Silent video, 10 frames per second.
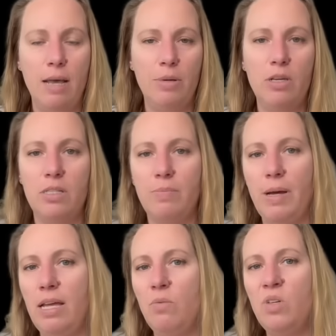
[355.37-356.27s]
because
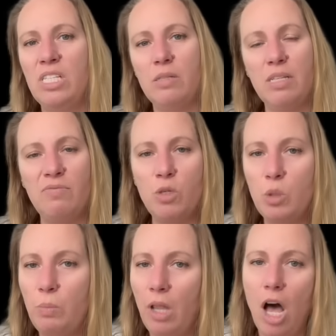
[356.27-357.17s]
it
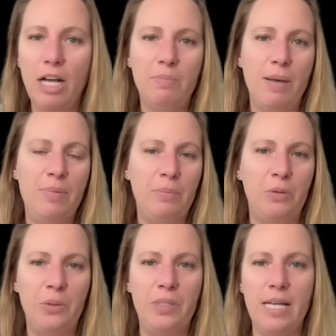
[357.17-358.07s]
was blocked by
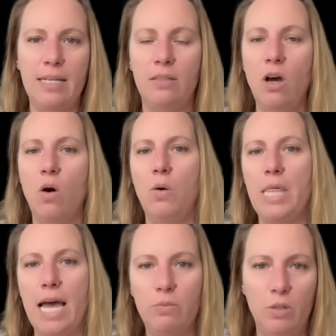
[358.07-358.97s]
people who said, no,
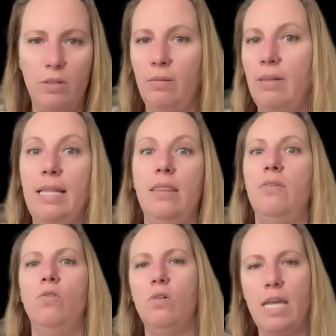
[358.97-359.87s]
that will let the
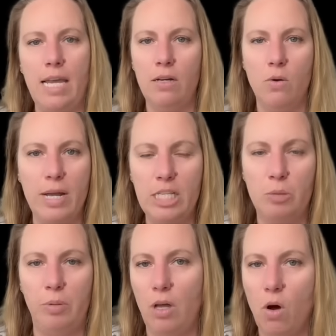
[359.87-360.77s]
volcano
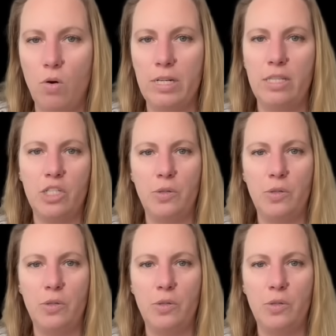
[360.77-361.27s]
explode, it's too